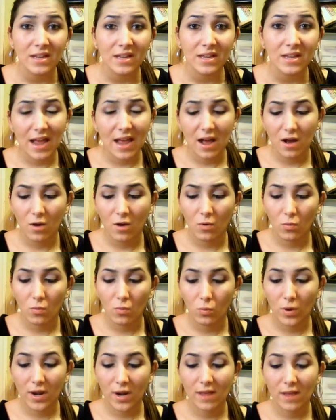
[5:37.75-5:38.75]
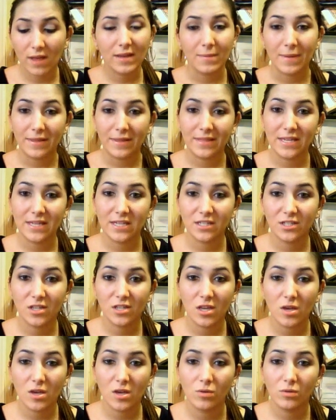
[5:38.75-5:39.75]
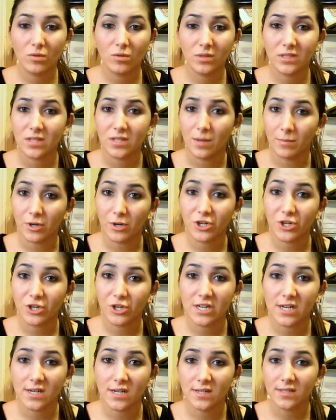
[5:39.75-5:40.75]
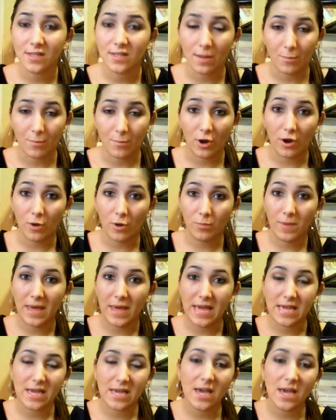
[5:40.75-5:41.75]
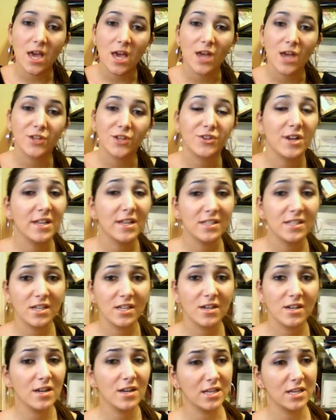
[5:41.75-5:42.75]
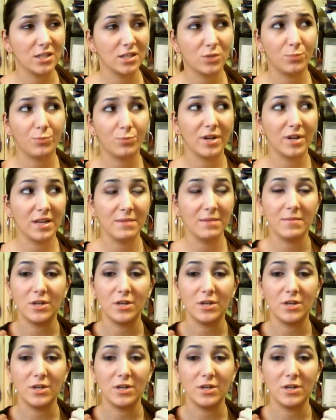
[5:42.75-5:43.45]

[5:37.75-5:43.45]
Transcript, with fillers: Now, what I like about these two, some are sheer, some are opaque. Trendsetter is pretty